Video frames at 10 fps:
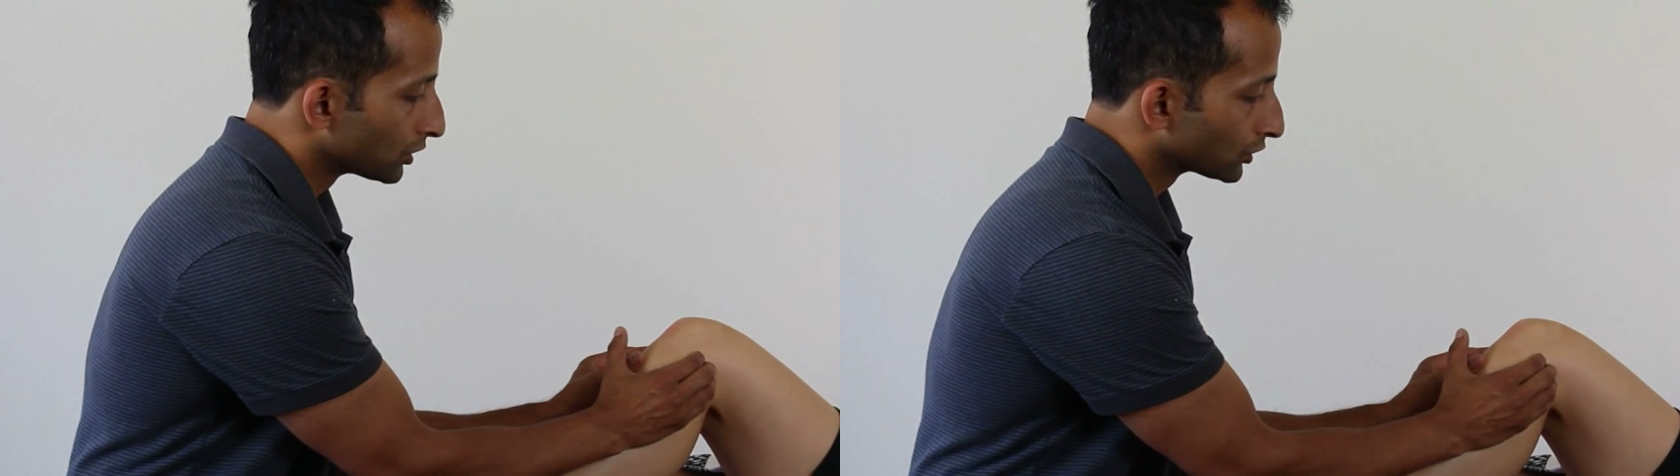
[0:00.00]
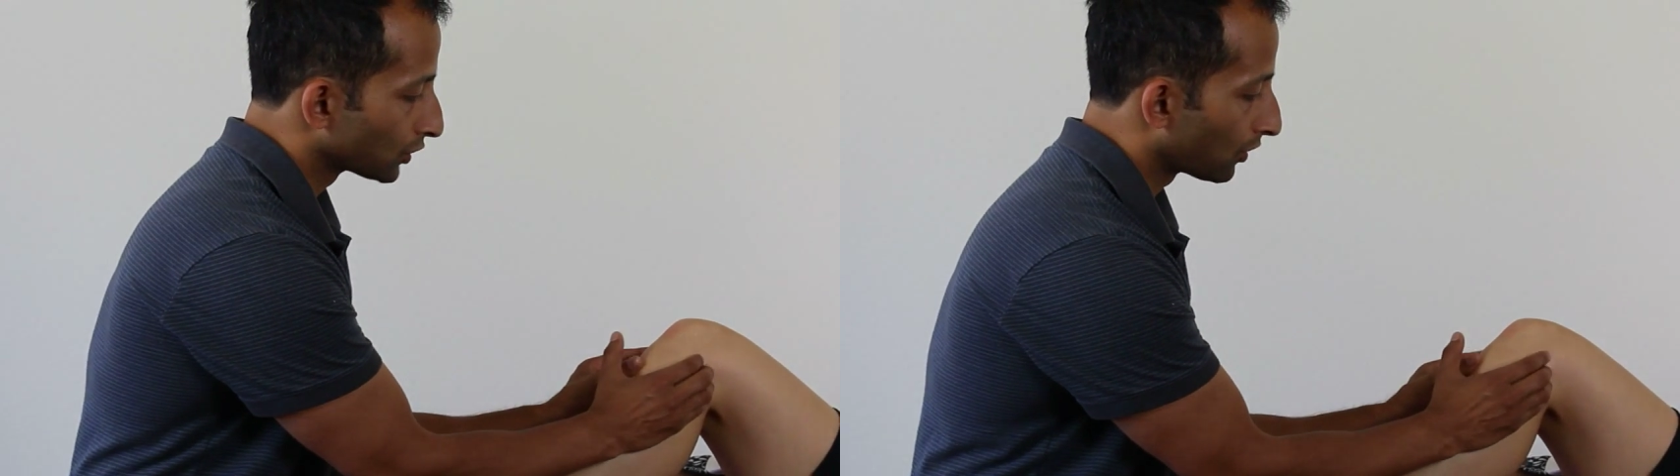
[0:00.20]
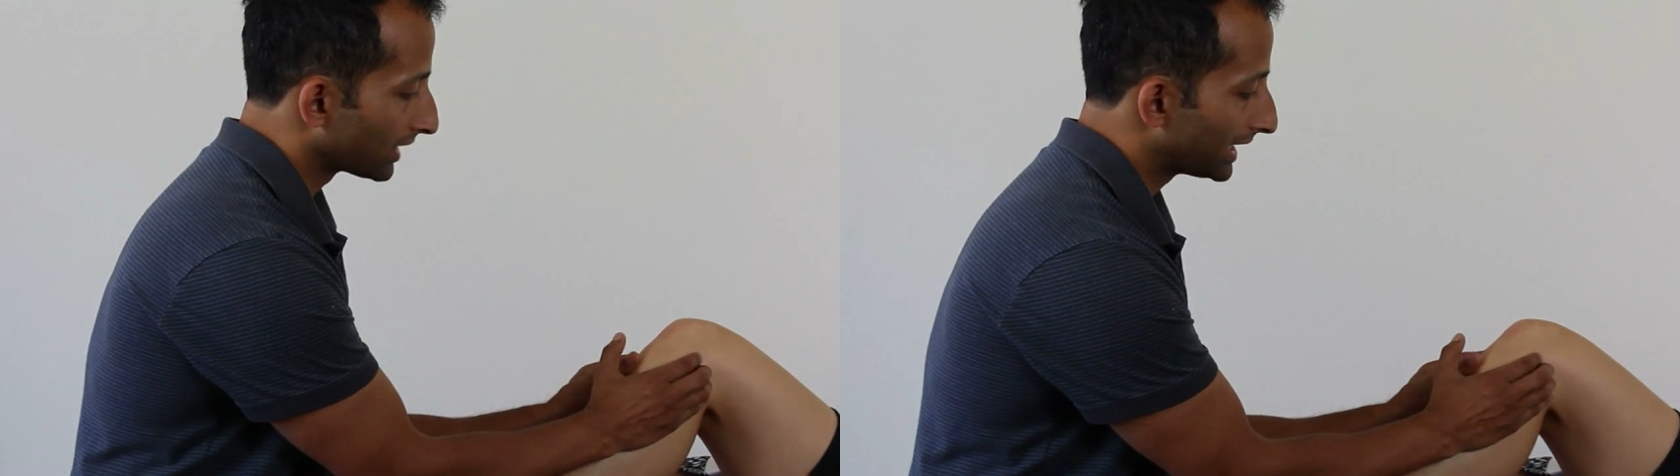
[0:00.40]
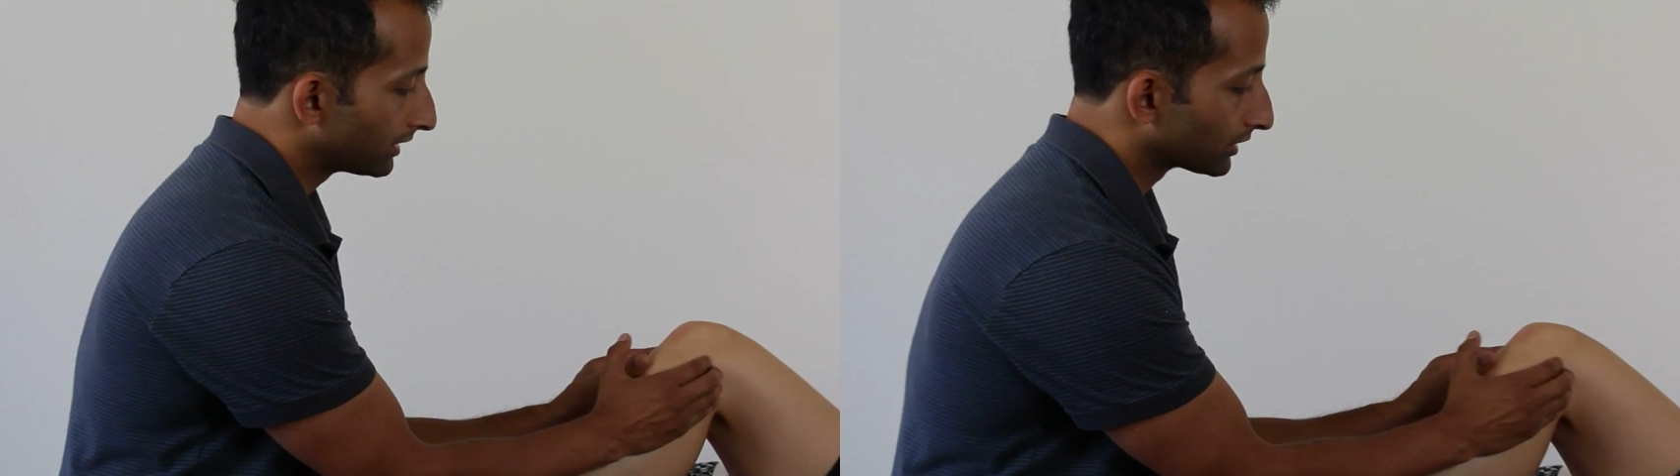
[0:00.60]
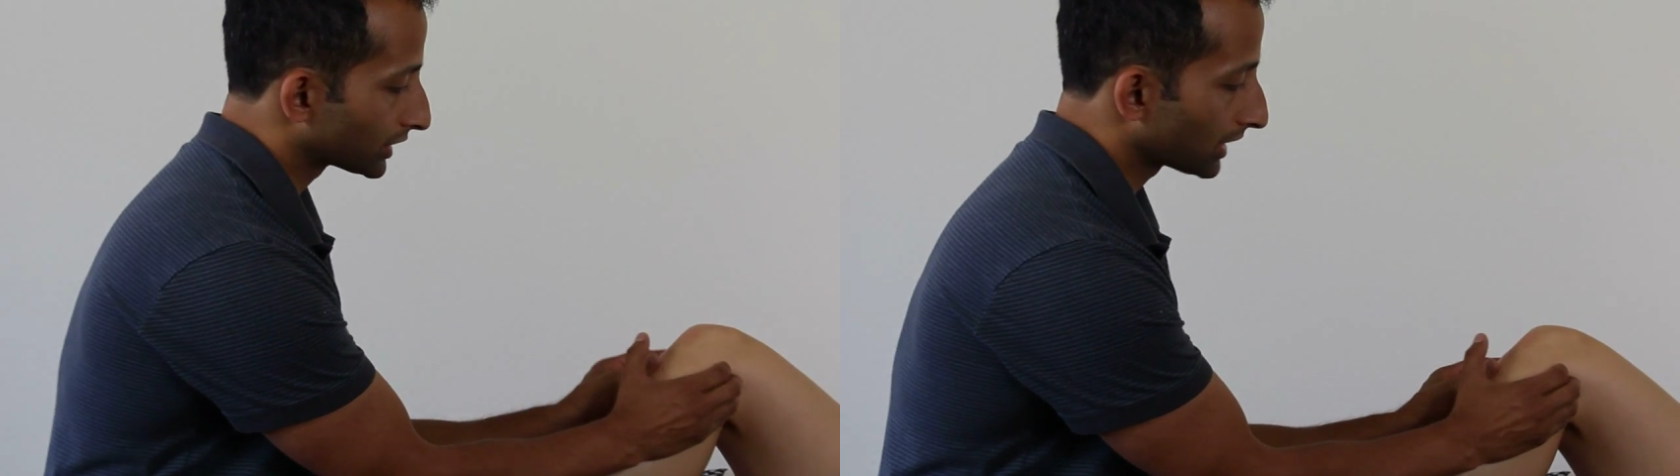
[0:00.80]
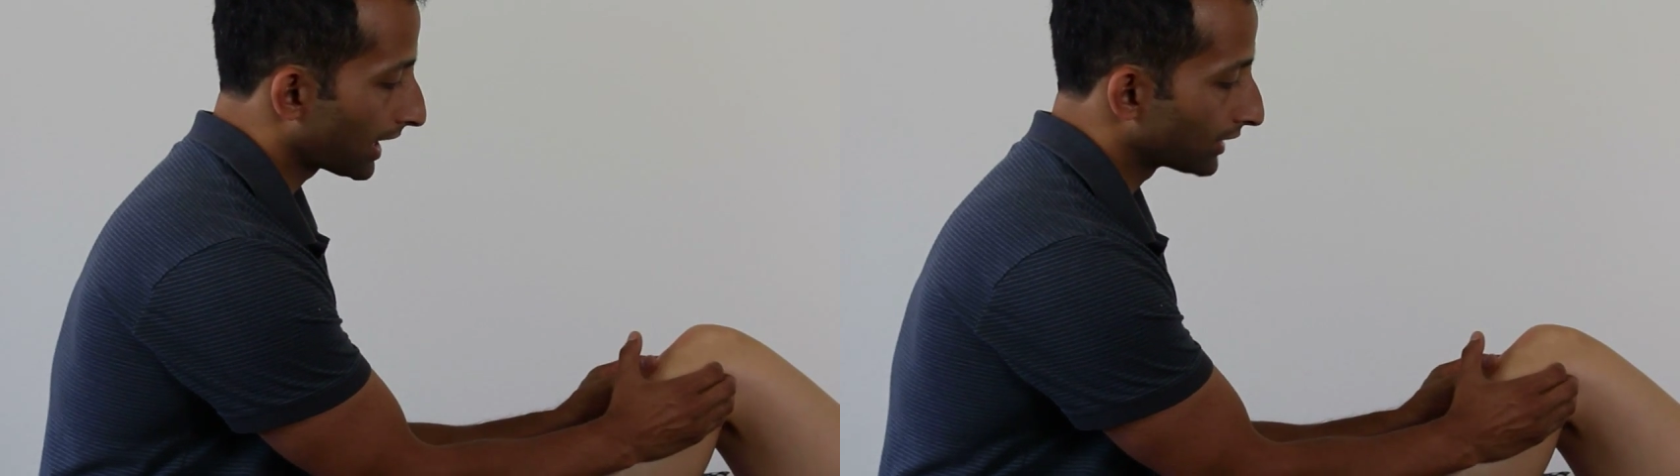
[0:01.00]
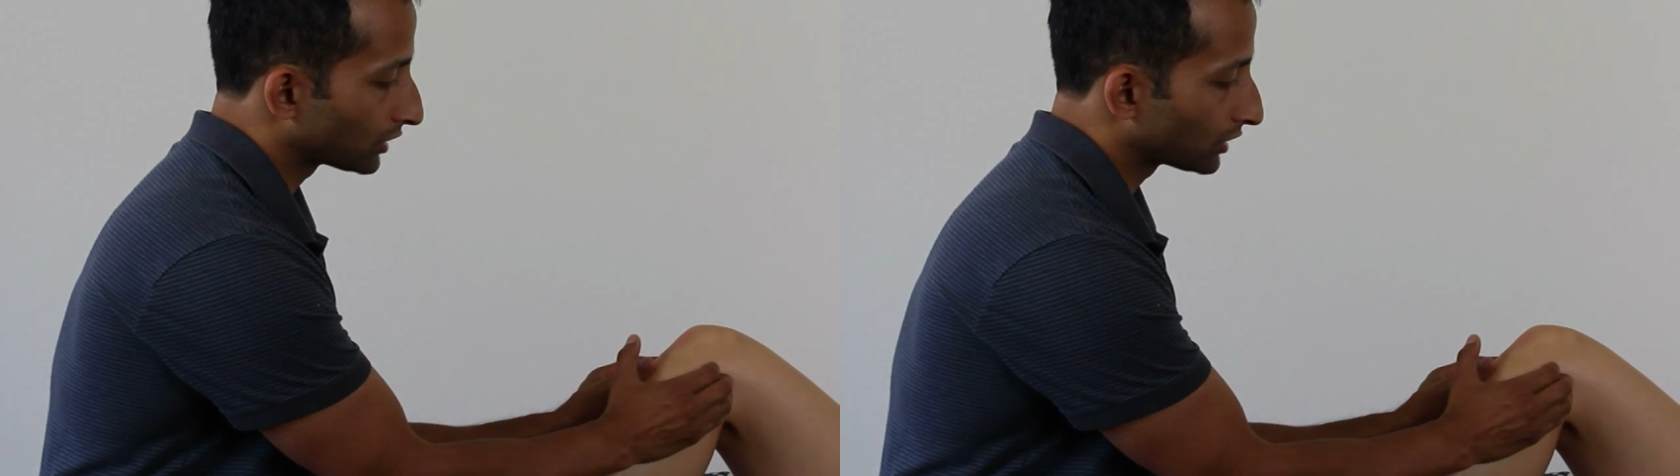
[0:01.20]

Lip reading: so on either side,